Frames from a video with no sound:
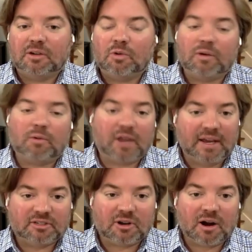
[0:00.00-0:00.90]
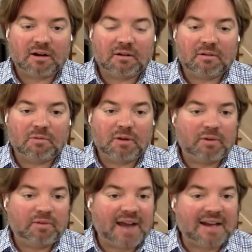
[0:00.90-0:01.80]
going where kids are.
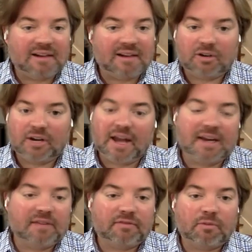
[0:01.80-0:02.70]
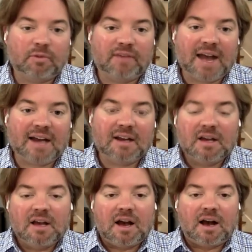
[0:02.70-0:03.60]
We've gotten creative. We've got
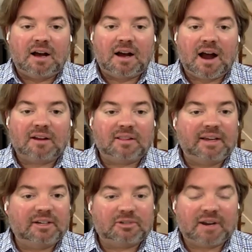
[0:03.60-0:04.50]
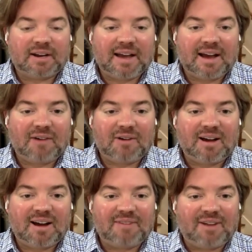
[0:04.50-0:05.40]
our leaders right now,
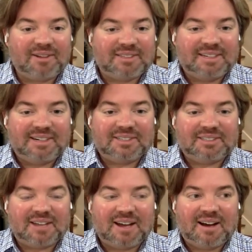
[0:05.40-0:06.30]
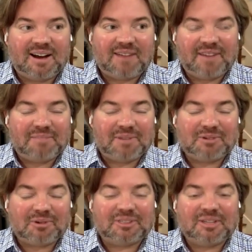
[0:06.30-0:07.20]
our volunteers, our faith
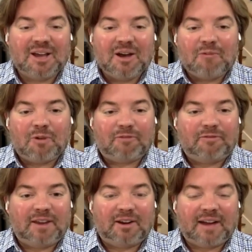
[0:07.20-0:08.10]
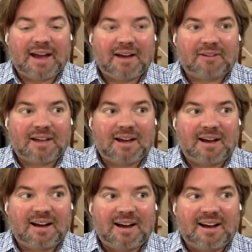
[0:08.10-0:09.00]
mentors. We're figuring out
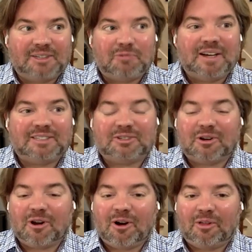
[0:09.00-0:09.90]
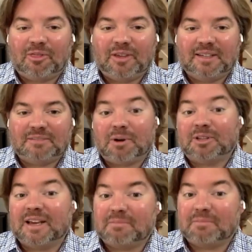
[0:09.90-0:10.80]
a twist on all these
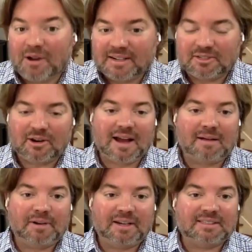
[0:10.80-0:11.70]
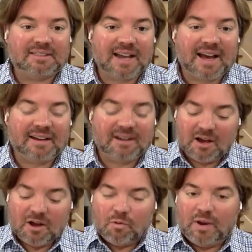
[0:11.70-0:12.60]
birthday parades that are happening. Instead,
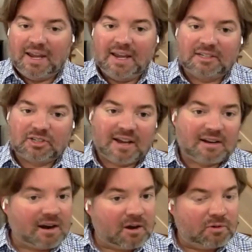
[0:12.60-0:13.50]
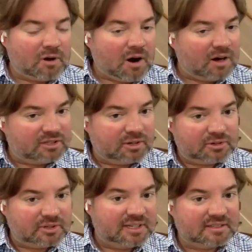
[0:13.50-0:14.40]
we each get in our own car,
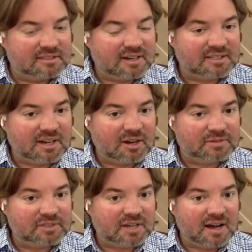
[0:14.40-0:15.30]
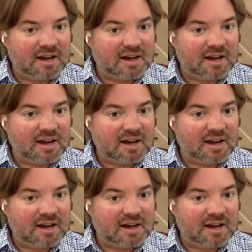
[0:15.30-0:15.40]
social distance ourselves,